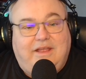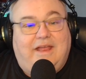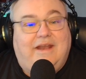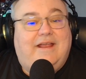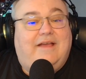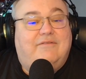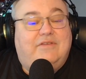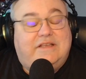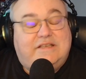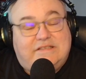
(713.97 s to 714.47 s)
and
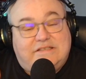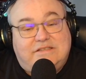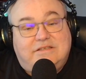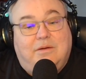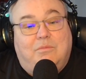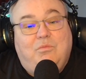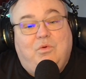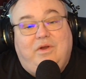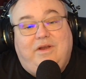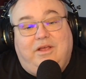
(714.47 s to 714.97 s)
having
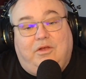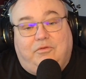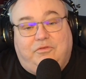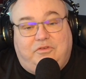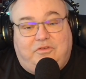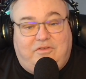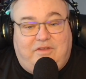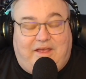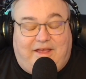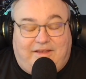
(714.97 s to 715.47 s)
someone else
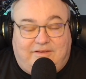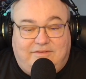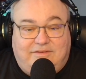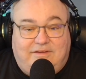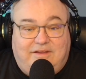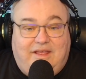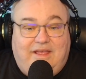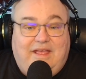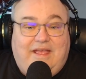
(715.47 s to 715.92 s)
test.